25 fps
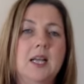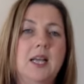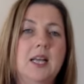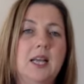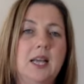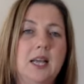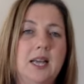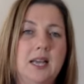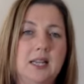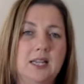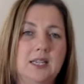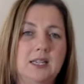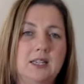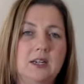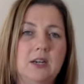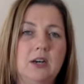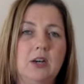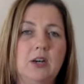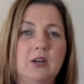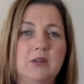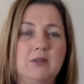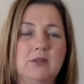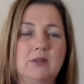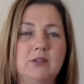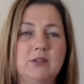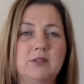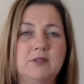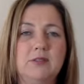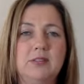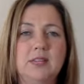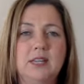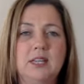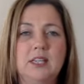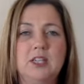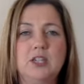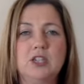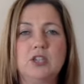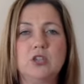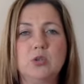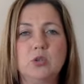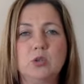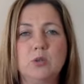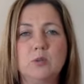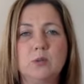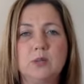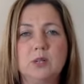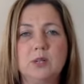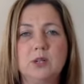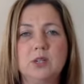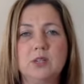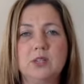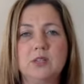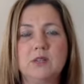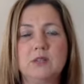And over a fairly short period of